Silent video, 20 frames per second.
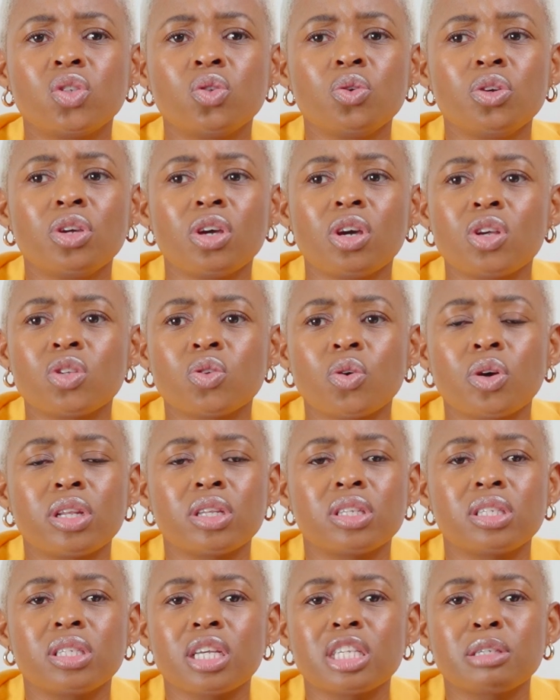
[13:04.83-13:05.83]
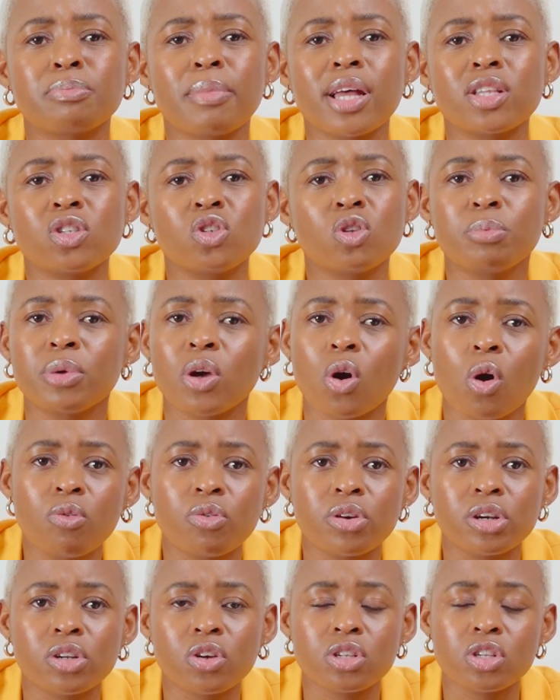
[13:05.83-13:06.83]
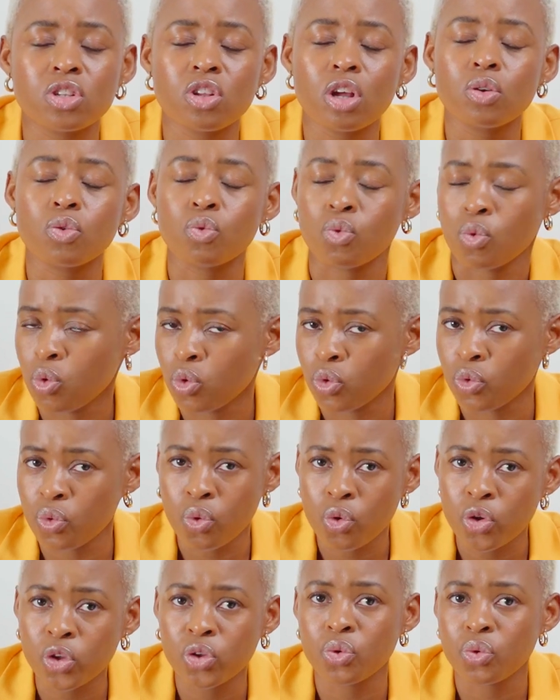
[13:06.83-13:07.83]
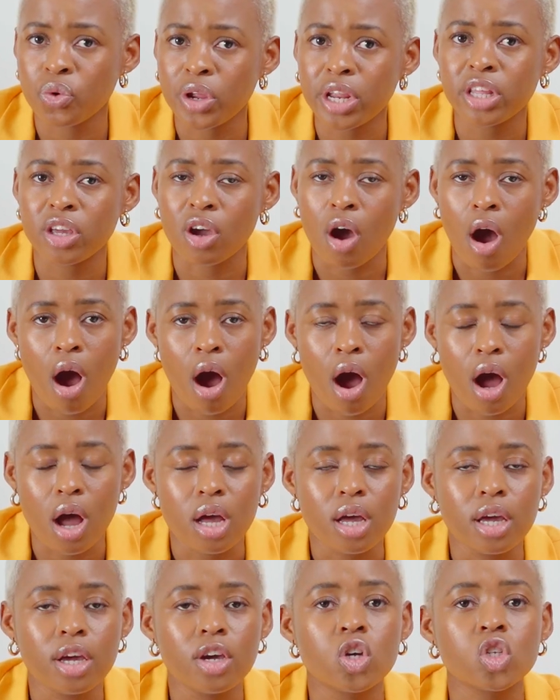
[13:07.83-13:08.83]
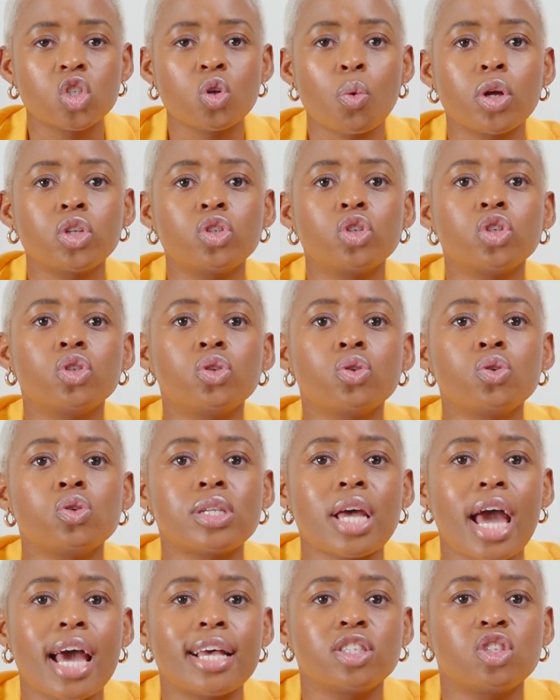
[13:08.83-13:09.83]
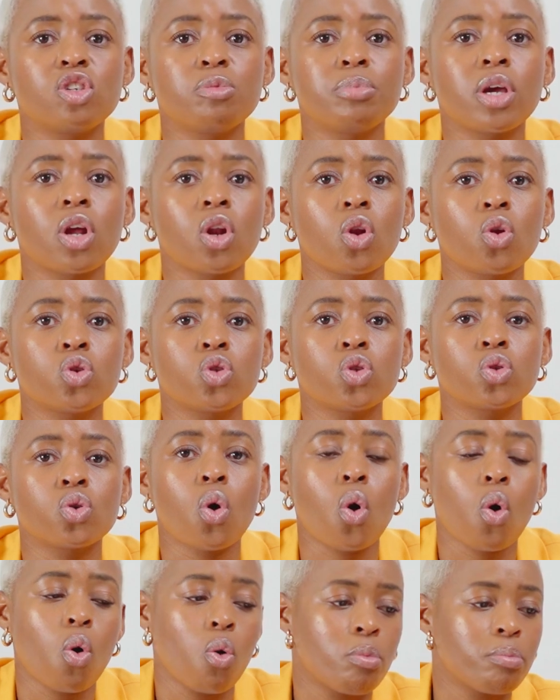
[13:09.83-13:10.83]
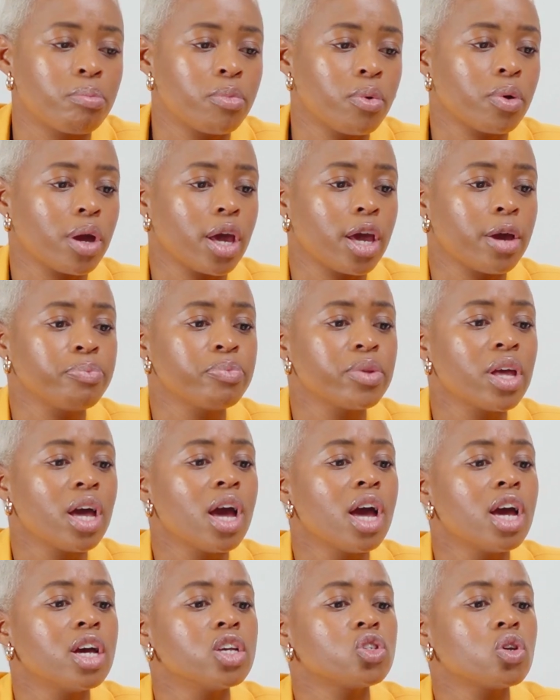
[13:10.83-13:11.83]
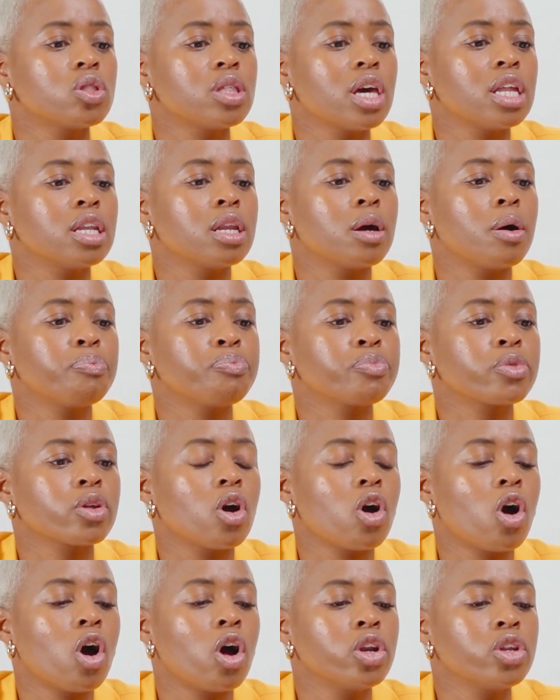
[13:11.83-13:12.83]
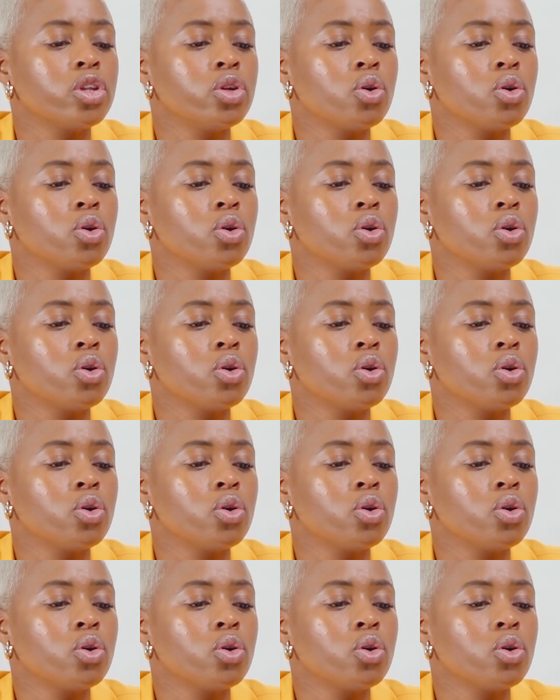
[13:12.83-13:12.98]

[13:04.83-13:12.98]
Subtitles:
2 years or in 6 months, you'll be over it because it's not who you really are. So what you choose has to be close to home, okay? So then on